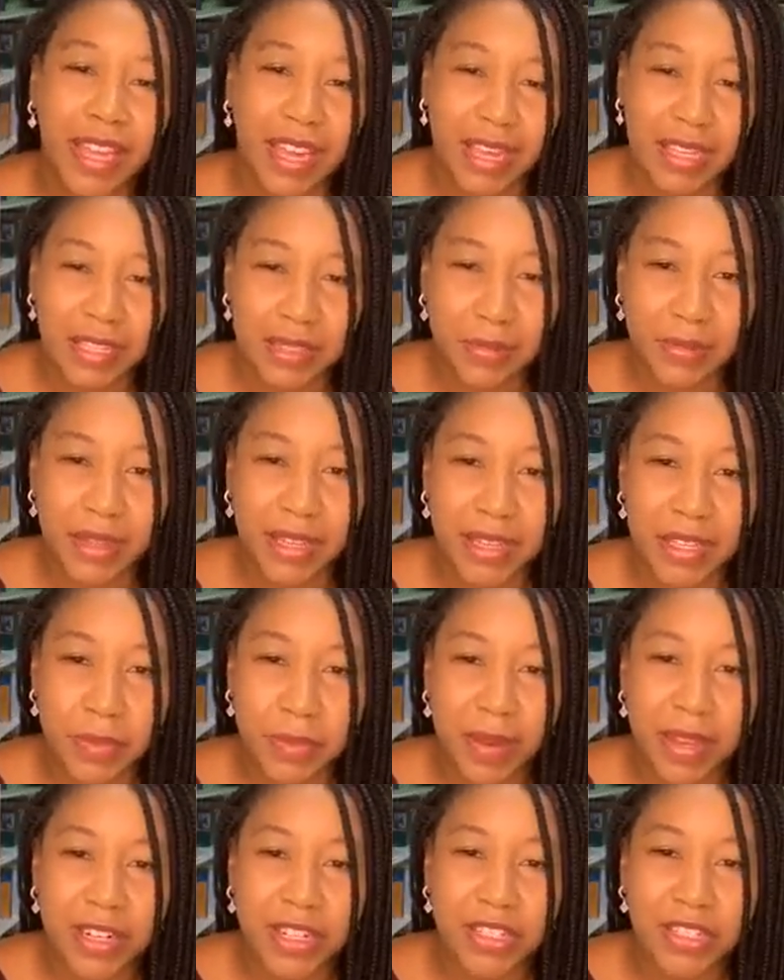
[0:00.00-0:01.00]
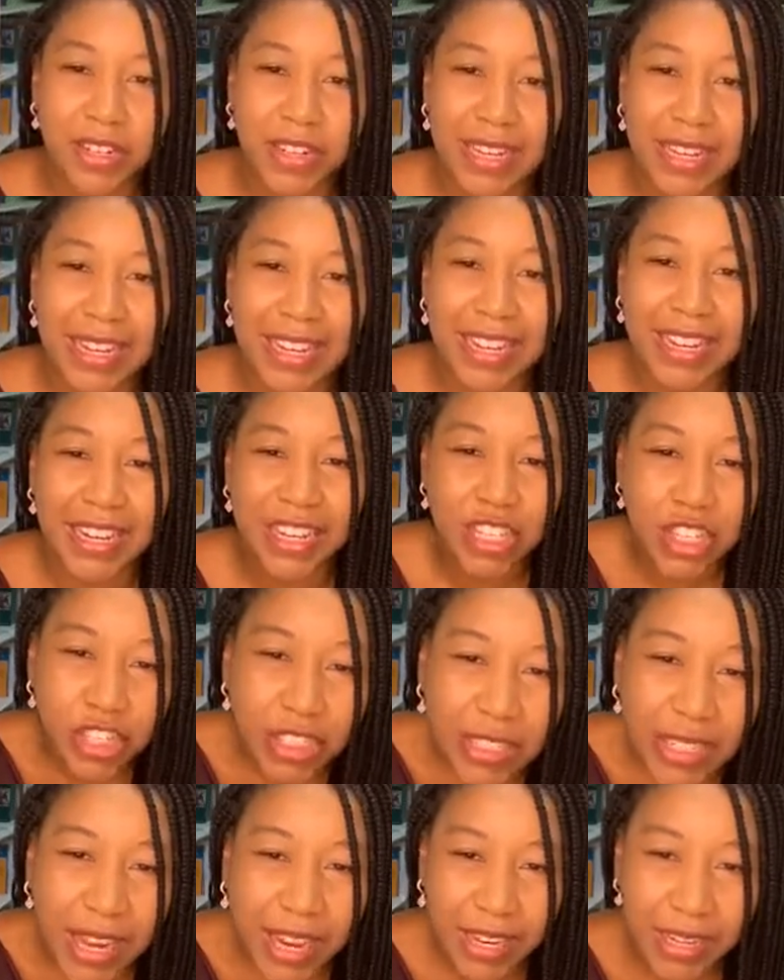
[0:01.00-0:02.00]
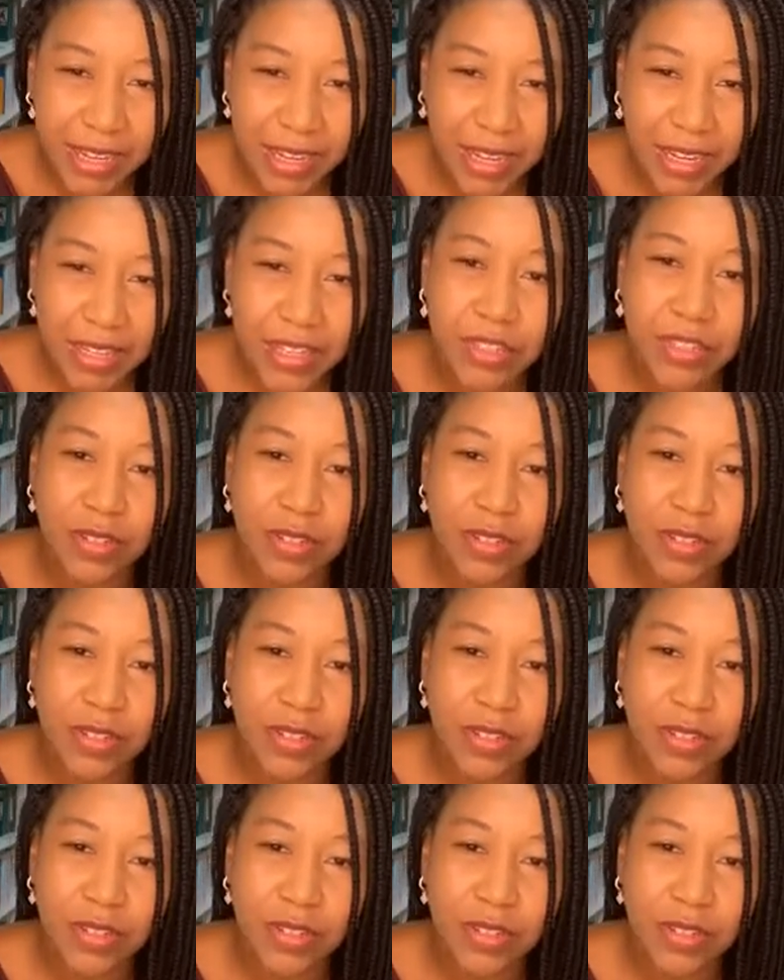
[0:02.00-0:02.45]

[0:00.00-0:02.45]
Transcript: as something is penetrating in and you're tightening.